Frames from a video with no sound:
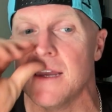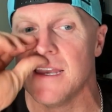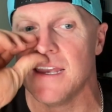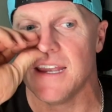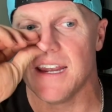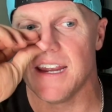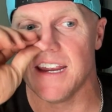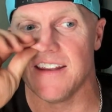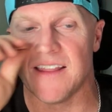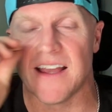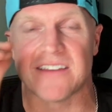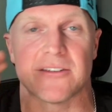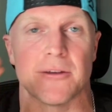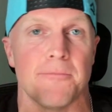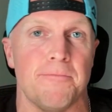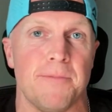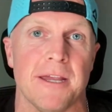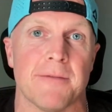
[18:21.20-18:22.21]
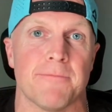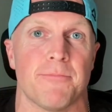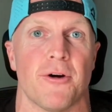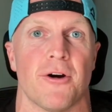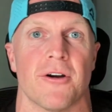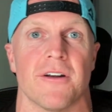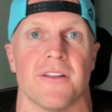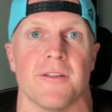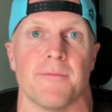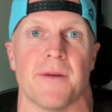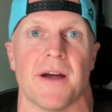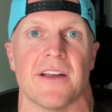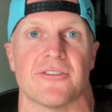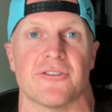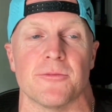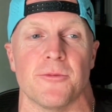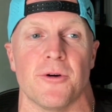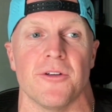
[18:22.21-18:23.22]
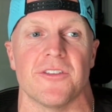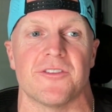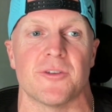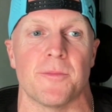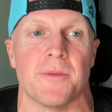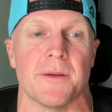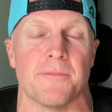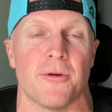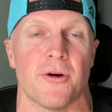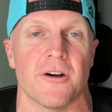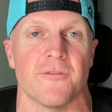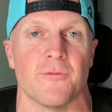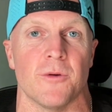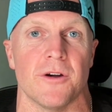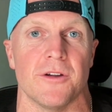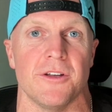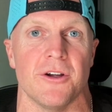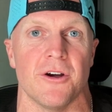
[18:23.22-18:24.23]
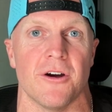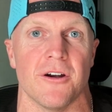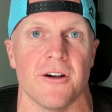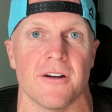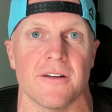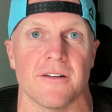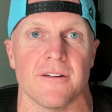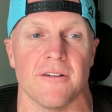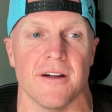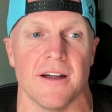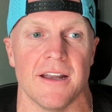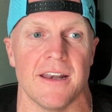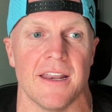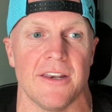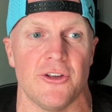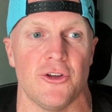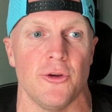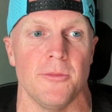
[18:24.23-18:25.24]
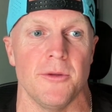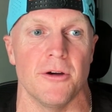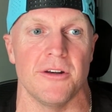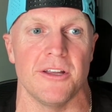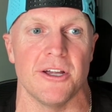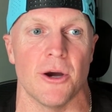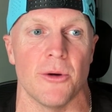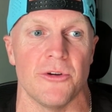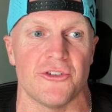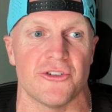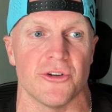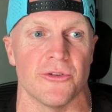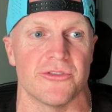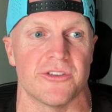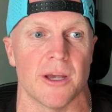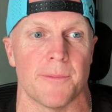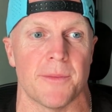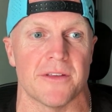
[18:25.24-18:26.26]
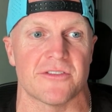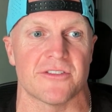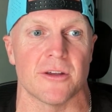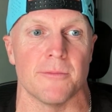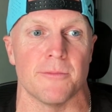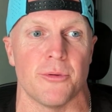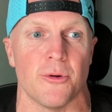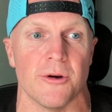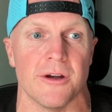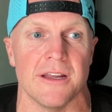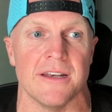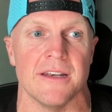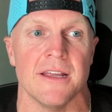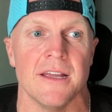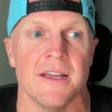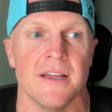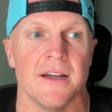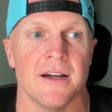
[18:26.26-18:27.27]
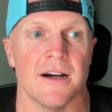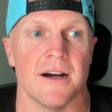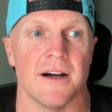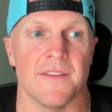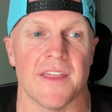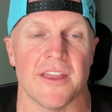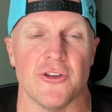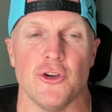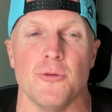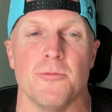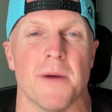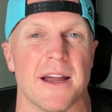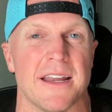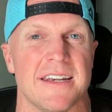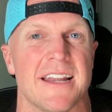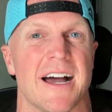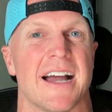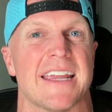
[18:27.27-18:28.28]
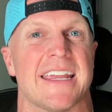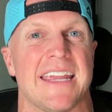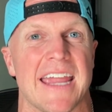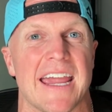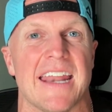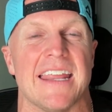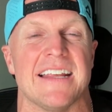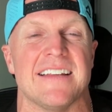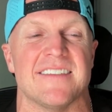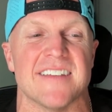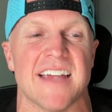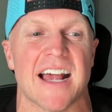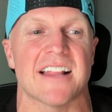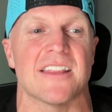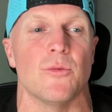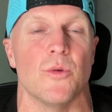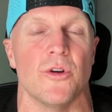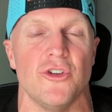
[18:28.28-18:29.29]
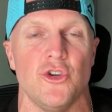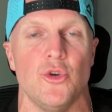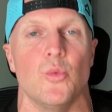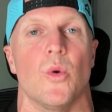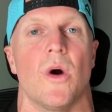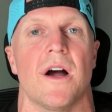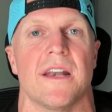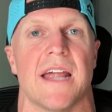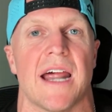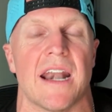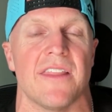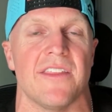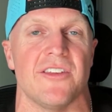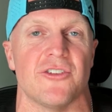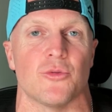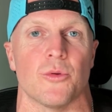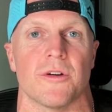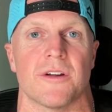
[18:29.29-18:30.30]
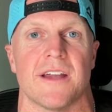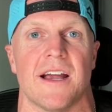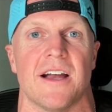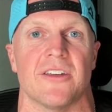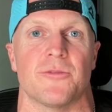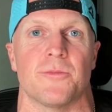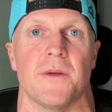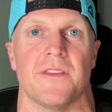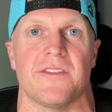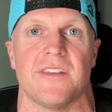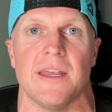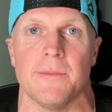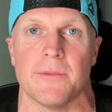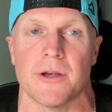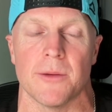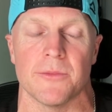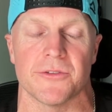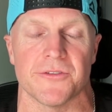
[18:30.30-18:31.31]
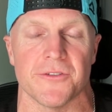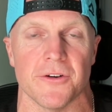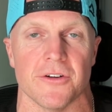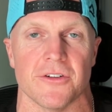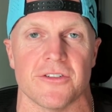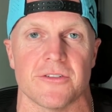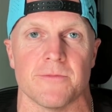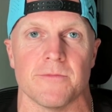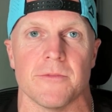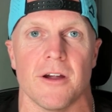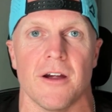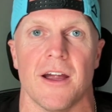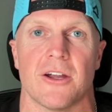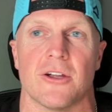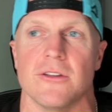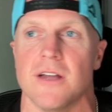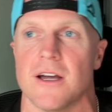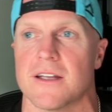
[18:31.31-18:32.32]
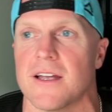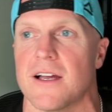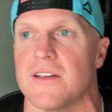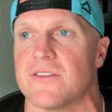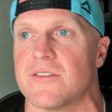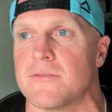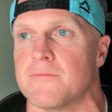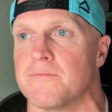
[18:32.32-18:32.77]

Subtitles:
And that's a big part of the Bison Bowl. It's a big part of what you are. All right. And humility always shows up at some point. That you might not get exactly what you want out of these workouts, but team comes first. All right. Good luck, guys.